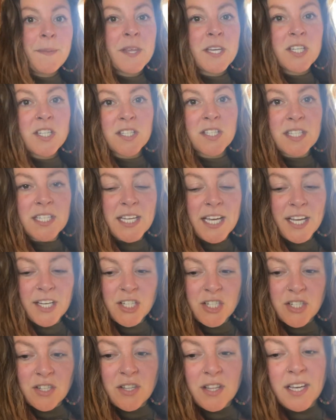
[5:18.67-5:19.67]
she's
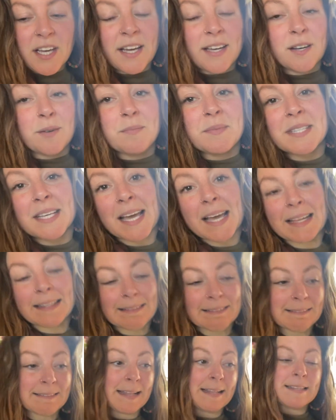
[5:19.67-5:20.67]
attached to the items and
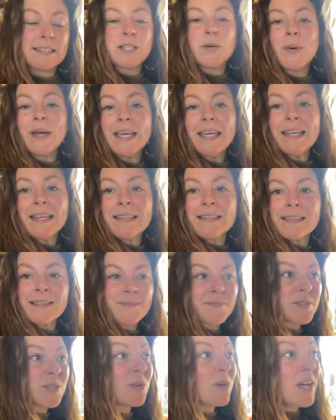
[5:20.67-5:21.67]
that's the way it is.
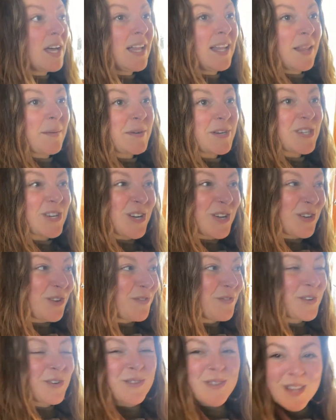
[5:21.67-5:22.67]
So let me show you a
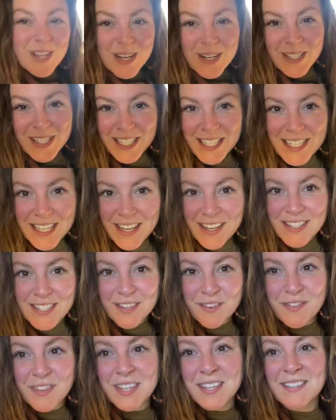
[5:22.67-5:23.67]
few little details
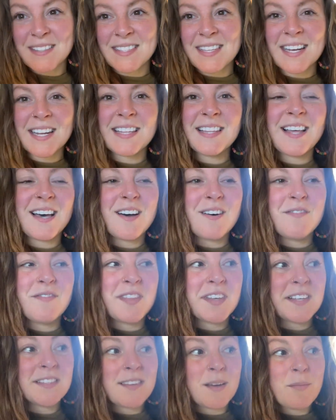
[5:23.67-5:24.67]
of things that I love,
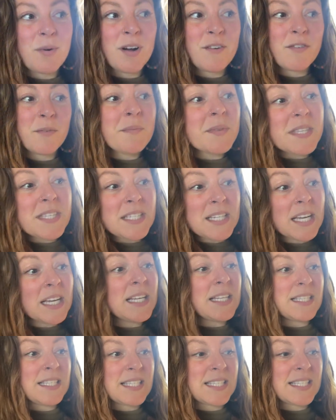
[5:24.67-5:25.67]
things I brought from the
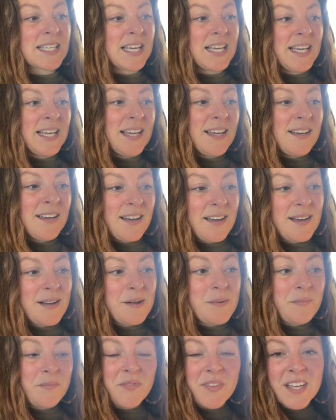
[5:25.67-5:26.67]
States,
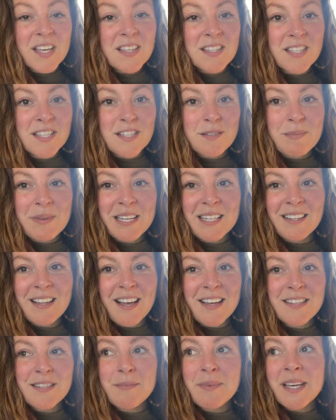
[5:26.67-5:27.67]
um, things that just mean a
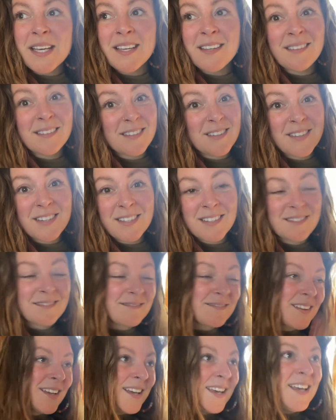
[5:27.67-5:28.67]
lot to me. You
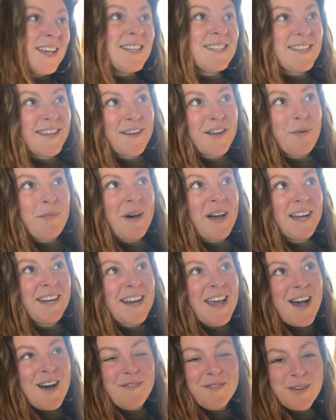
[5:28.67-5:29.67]
can say goodbye
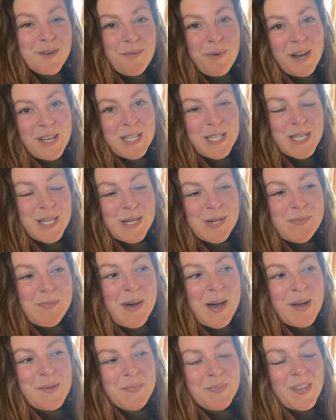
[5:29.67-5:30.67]
now if you want to,
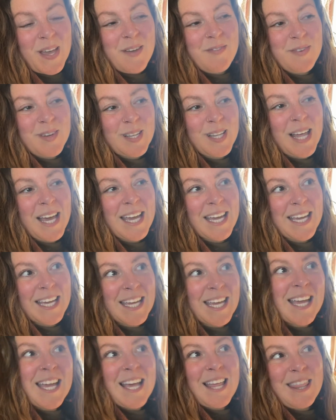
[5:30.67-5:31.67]
but I feel like
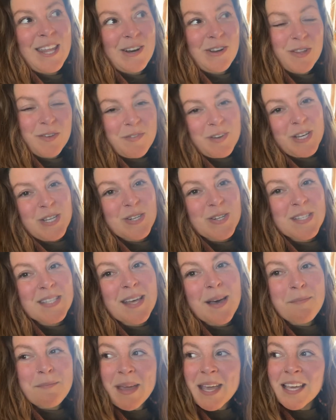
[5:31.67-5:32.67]
they're the features
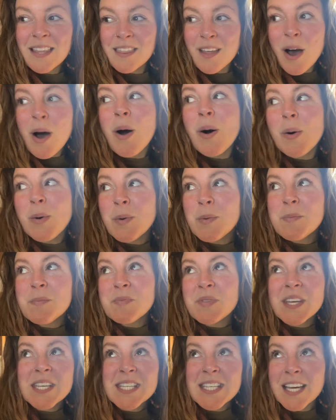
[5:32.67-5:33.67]
that make the home,
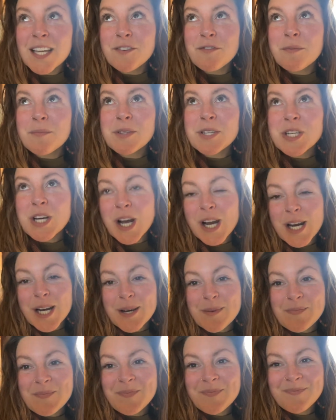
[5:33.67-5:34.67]
aside from the
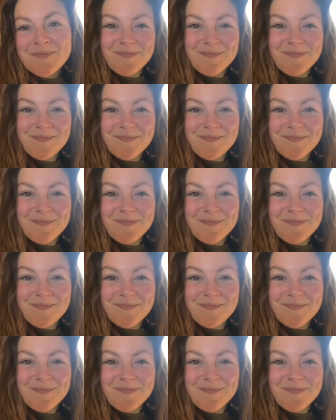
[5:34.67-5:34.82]
charm,